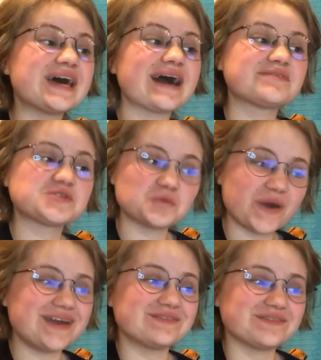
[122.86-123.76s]
have to
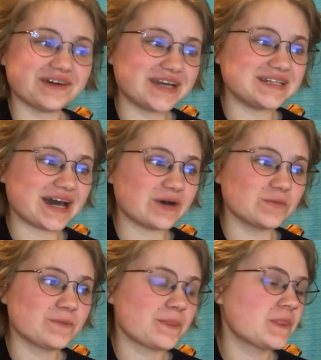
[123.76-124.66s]
wait and find out.
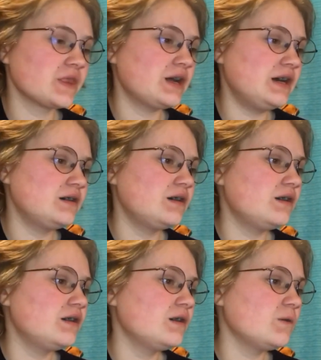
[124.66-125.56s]

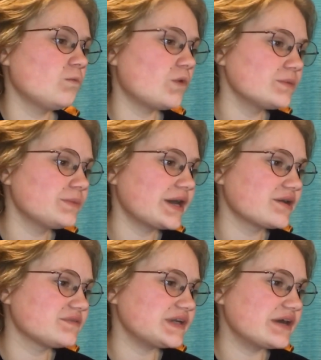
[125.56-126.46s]
1
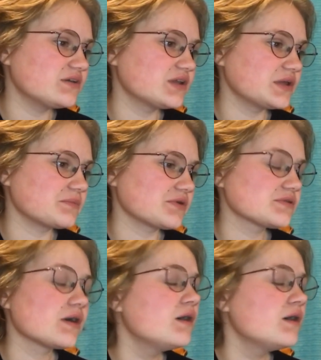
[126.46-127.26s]
pair of nail clippers.